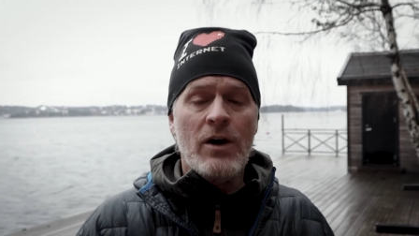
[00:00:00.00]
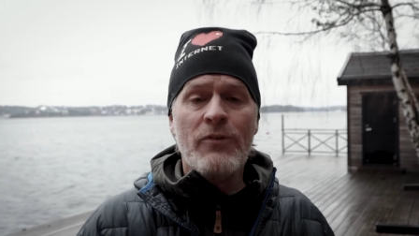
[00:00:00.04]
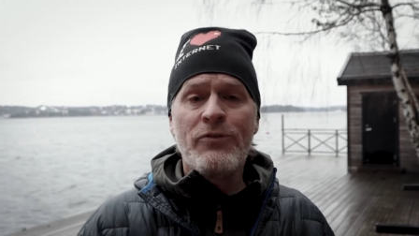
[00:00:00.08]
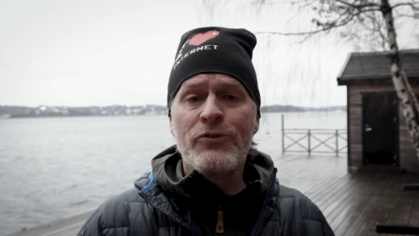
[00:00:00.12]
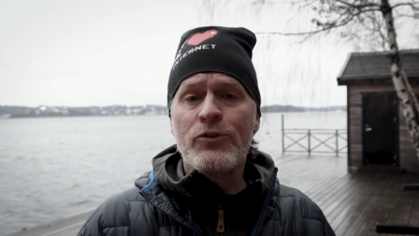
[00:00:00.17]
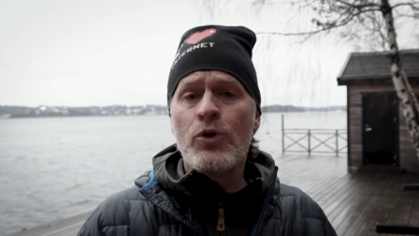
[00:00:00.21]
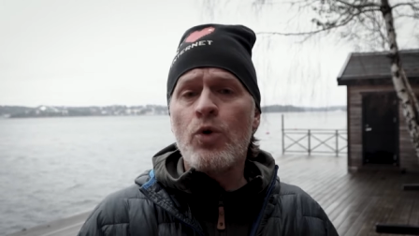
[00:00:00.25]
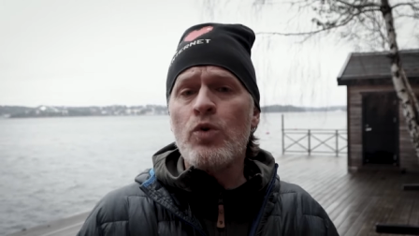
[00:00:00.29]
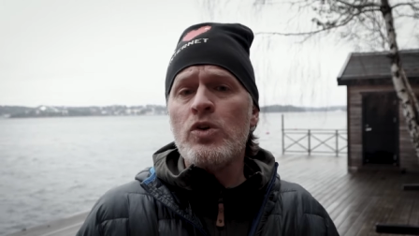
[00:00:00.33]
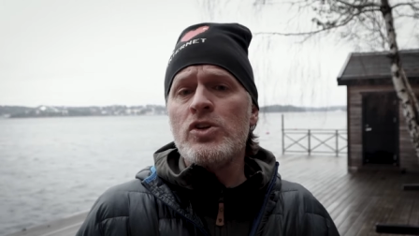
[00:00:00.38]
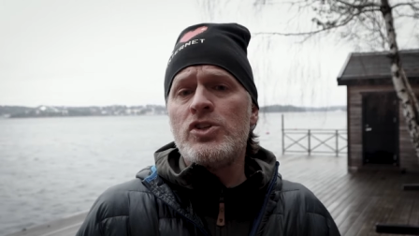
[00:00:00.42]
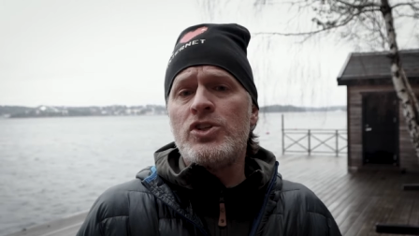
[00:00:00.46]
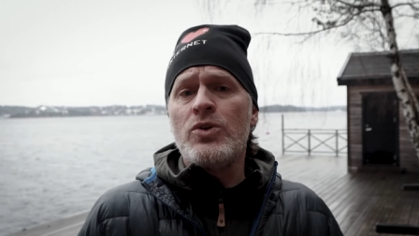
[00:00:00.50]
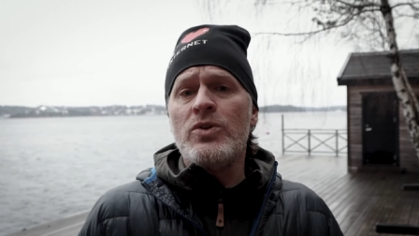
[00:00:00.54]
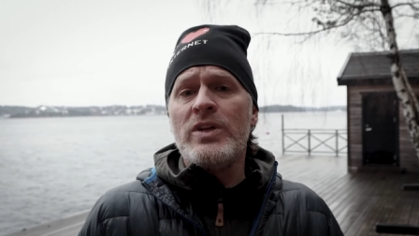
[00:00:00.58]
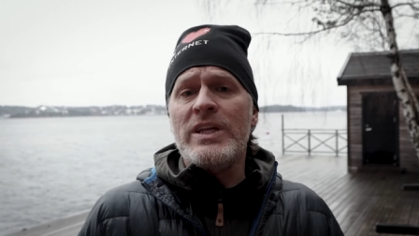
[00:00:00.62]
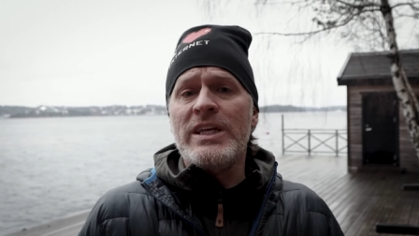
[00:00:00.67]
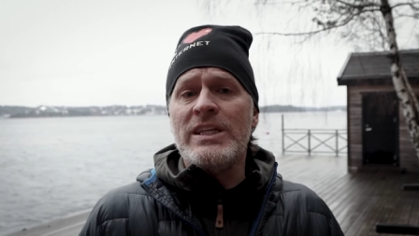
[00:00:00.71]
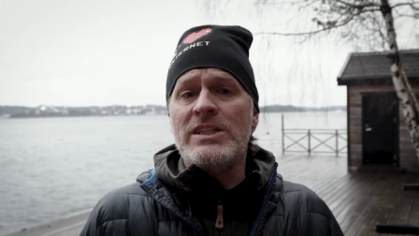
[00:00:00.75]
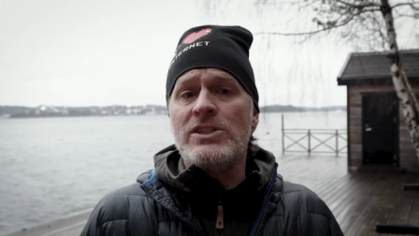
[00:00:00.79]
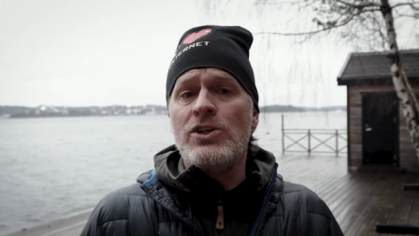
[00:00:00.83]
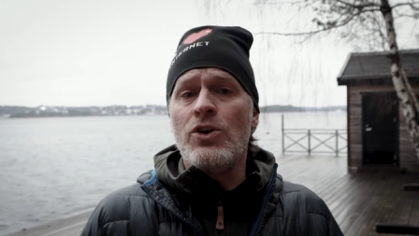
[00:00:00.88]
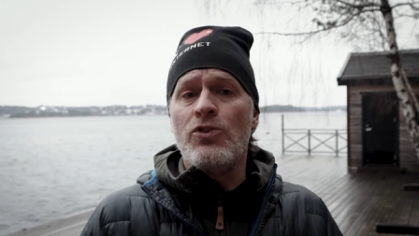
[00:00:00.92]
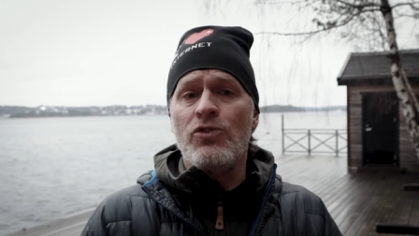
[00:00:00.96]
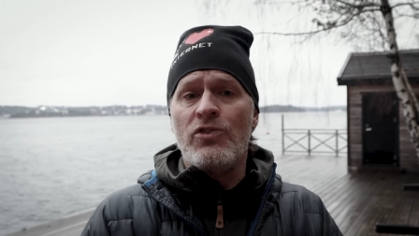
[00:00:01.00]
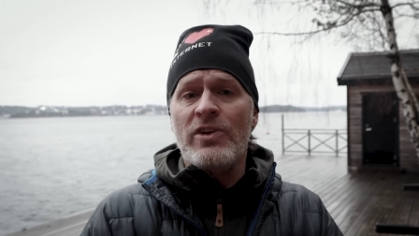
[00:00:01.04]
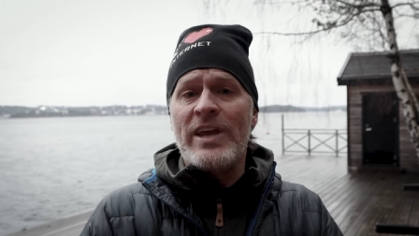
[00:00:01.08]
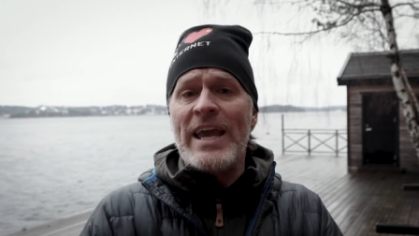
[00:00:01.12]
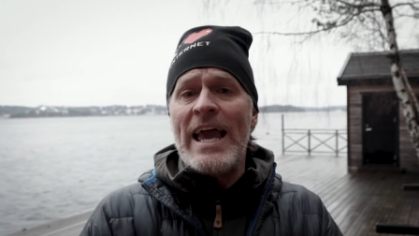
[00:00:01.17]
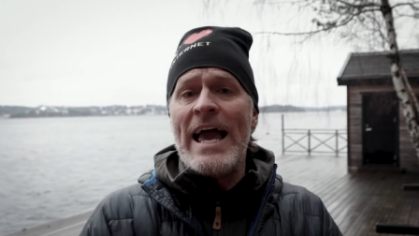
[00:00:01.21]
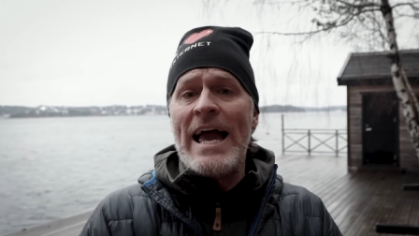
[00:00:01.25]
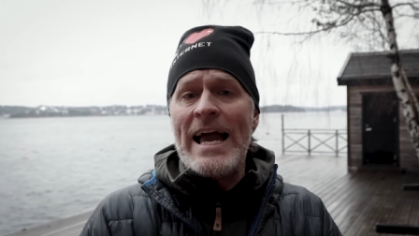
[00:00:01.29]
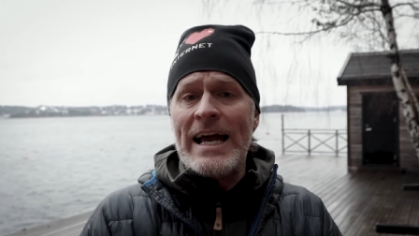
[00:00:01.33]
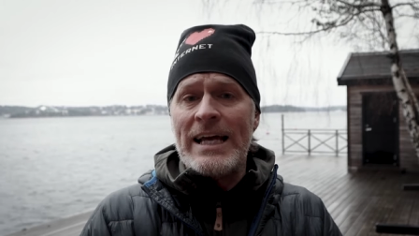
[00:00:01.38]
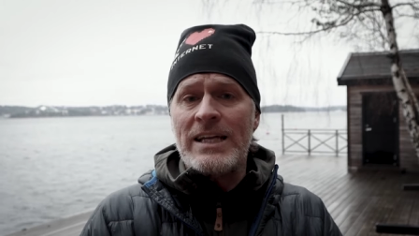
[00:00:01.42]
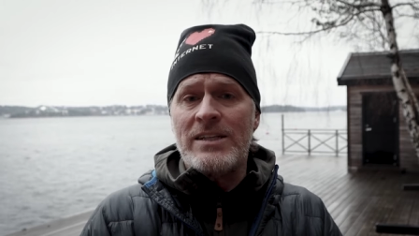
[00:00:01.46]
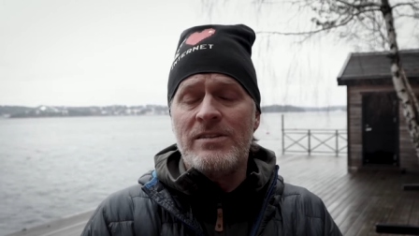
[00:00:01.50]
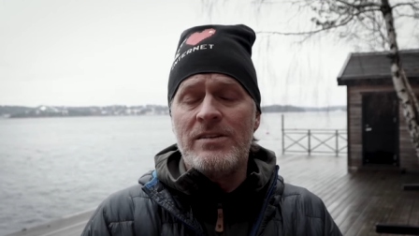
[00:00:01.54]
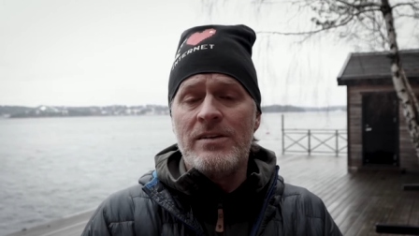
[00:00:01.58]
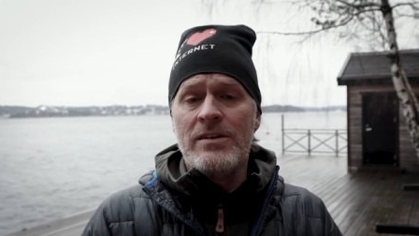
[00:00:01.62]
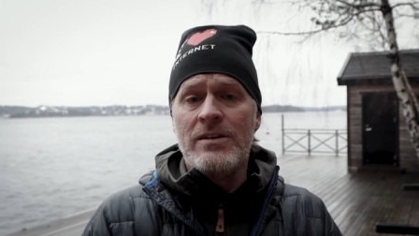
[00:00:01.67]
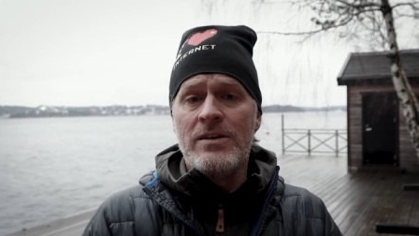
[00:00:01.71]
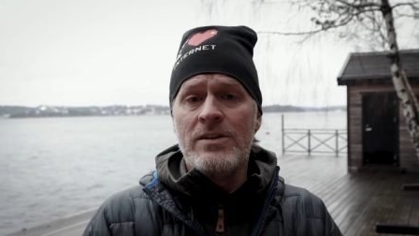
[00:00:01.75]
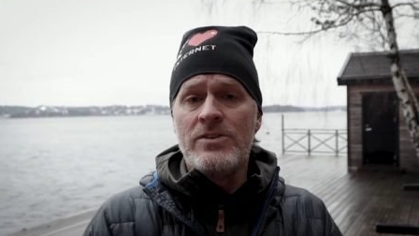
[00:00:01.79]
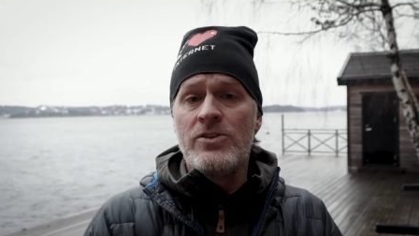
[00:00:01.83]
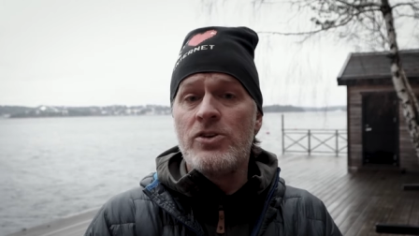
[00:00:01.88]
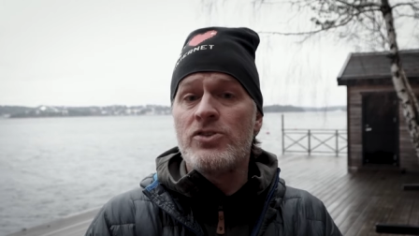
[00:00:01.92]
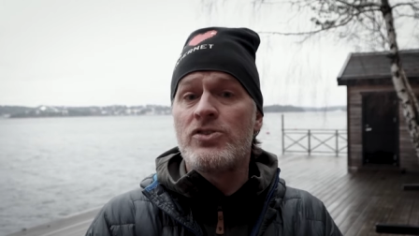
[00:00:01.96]
of course, you need to
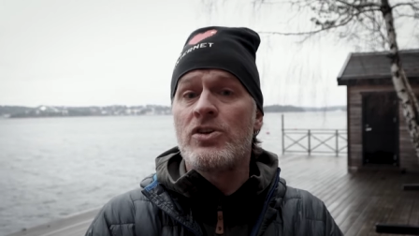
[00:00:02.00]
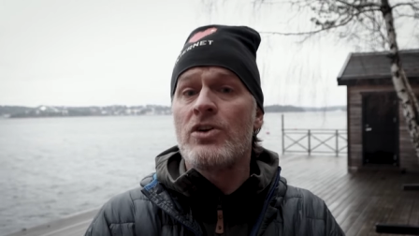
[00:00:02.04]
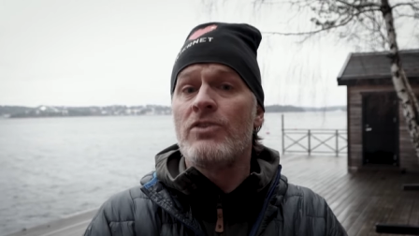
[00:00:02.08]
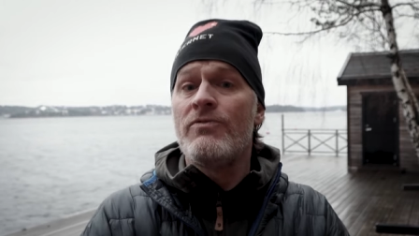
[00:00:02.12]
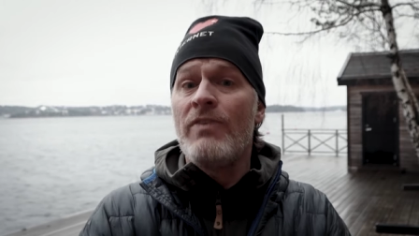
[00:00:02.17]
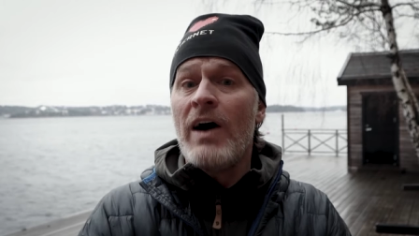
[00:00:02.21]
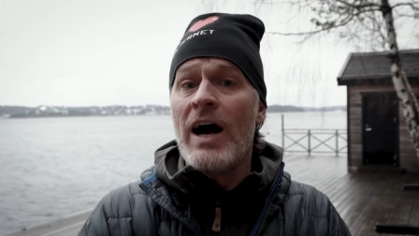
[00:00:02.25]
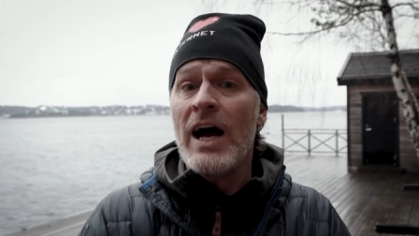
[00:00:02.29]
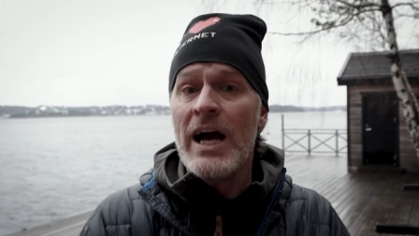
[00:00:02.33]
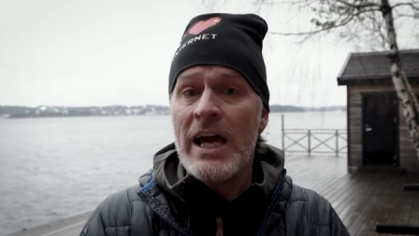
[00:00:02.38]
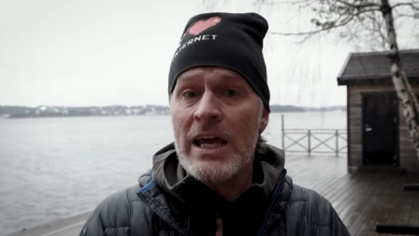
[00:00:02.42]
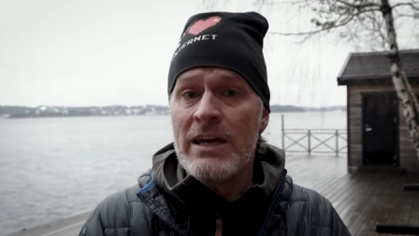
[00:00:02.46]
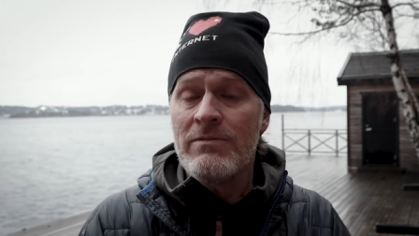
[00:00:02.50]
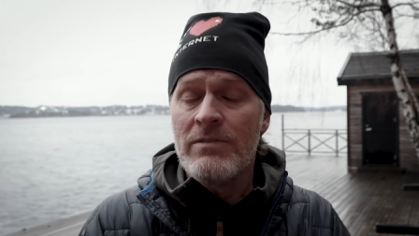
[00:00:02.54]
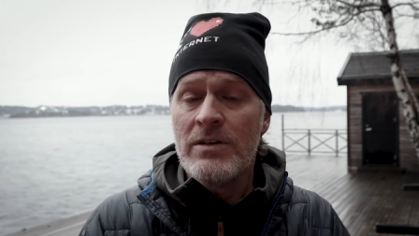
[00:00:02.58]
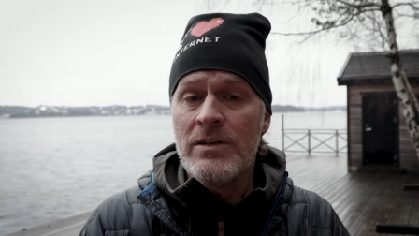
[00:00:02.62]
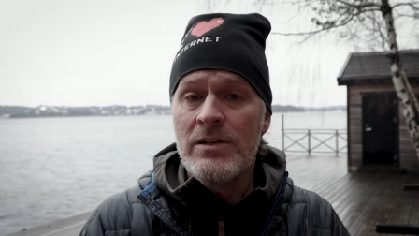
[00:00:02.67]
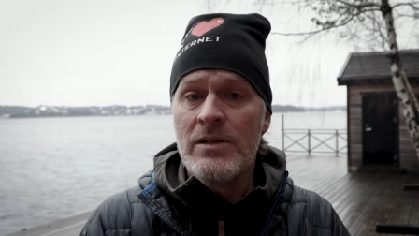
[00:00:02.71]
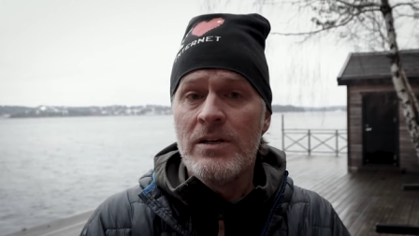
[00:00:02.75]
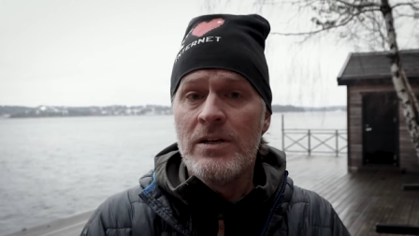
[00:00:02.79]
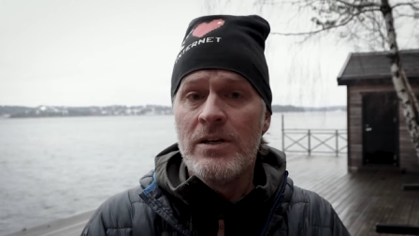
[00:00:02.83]
react to survive,